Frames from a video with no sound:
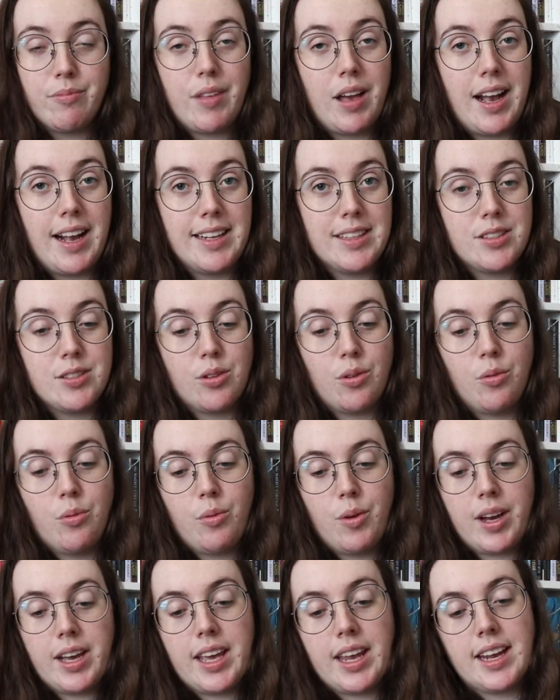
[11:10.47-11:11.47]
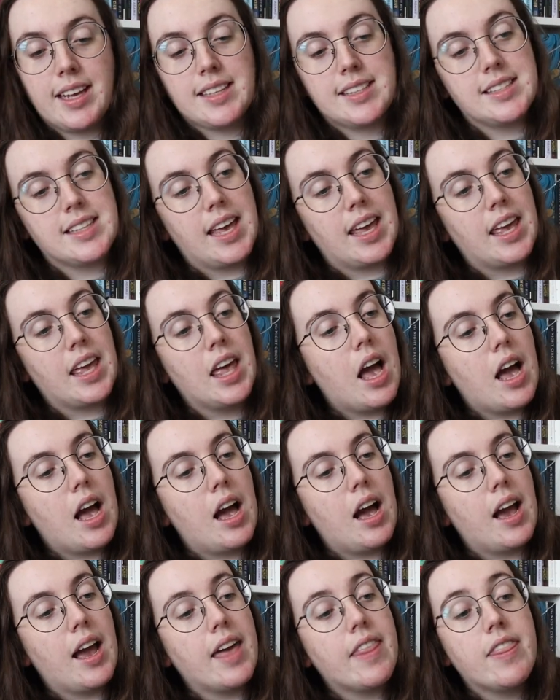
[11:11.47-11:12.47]
I do. What can I say?
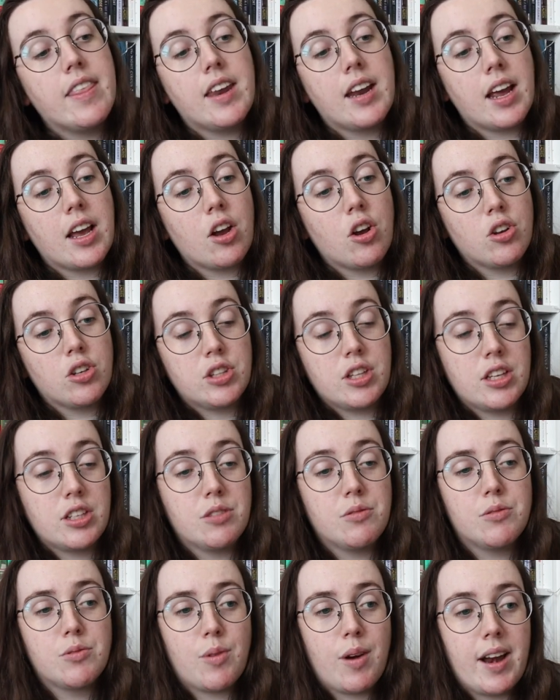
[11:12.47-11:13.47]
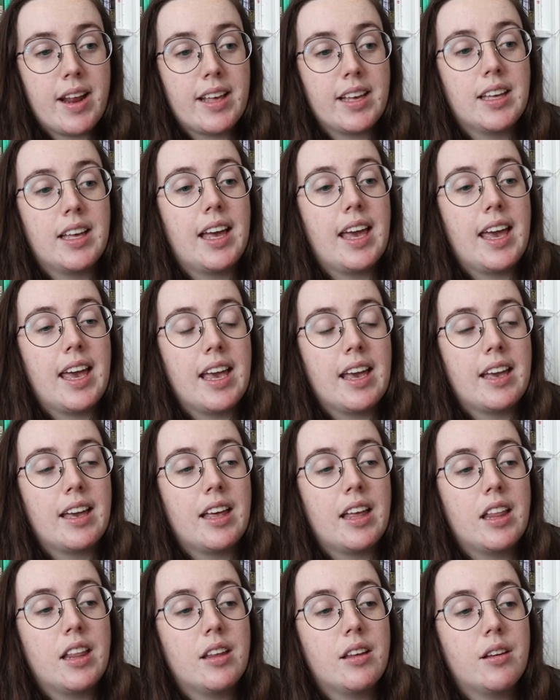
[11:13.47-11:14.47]
Uh, and then I heard that she was writing
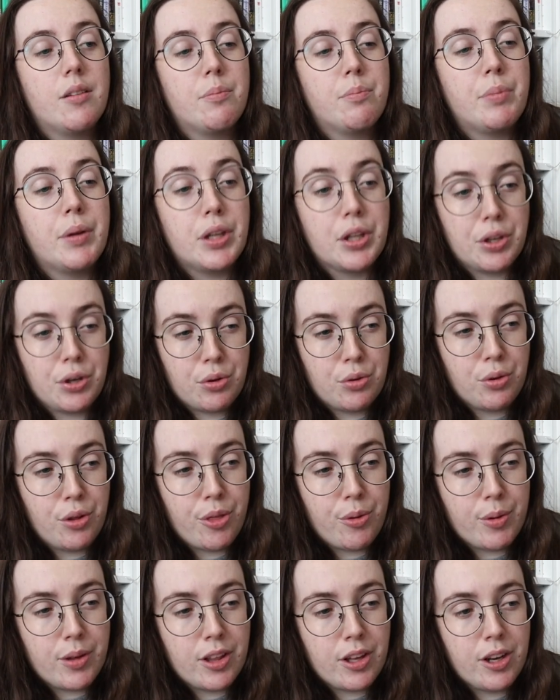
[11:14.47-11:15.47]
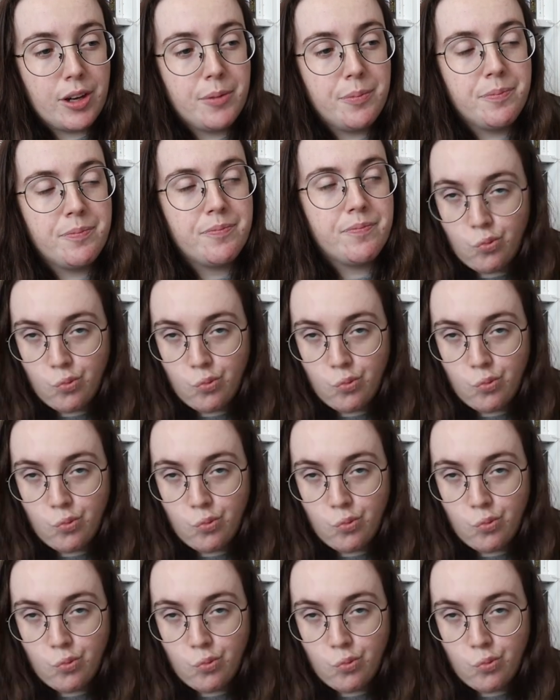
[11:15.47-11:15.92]
a political thriller